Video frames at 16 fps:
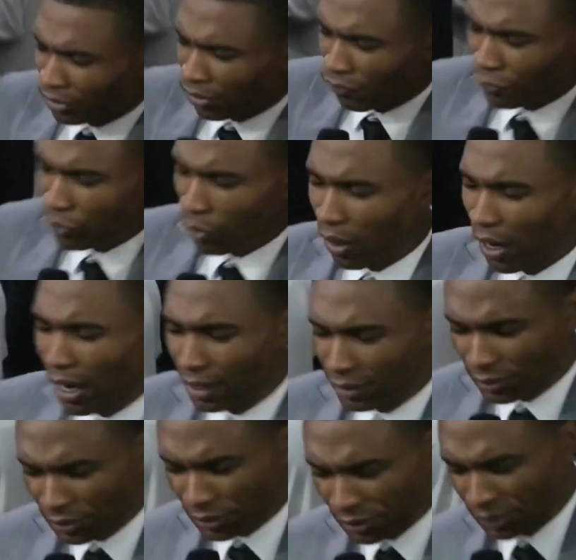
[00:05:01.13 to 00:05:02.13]
heart.
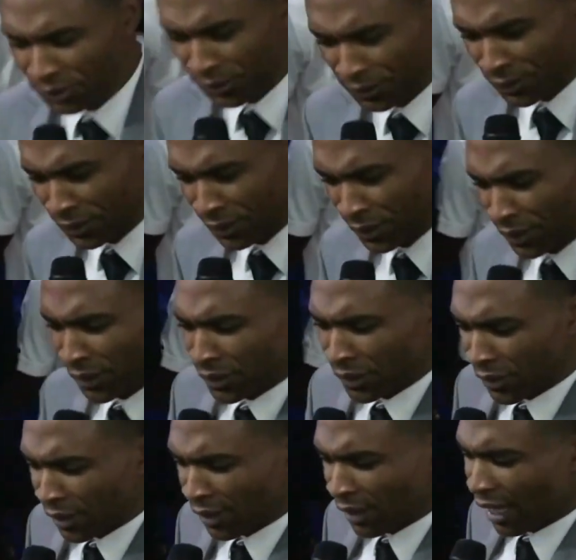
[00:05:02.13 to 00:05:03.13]

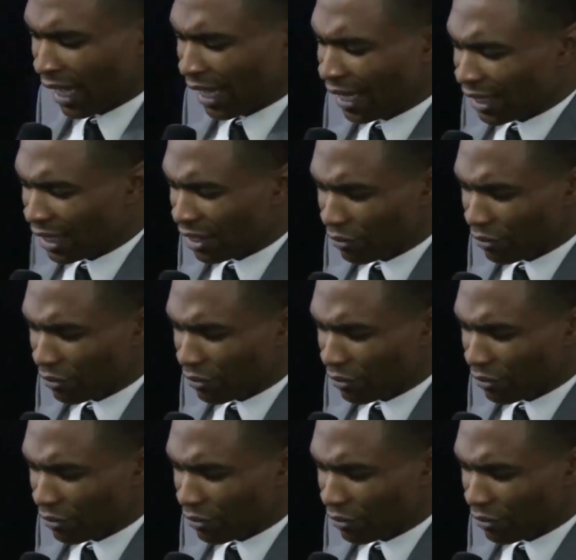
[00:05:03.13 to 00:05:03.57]
Lord, I will be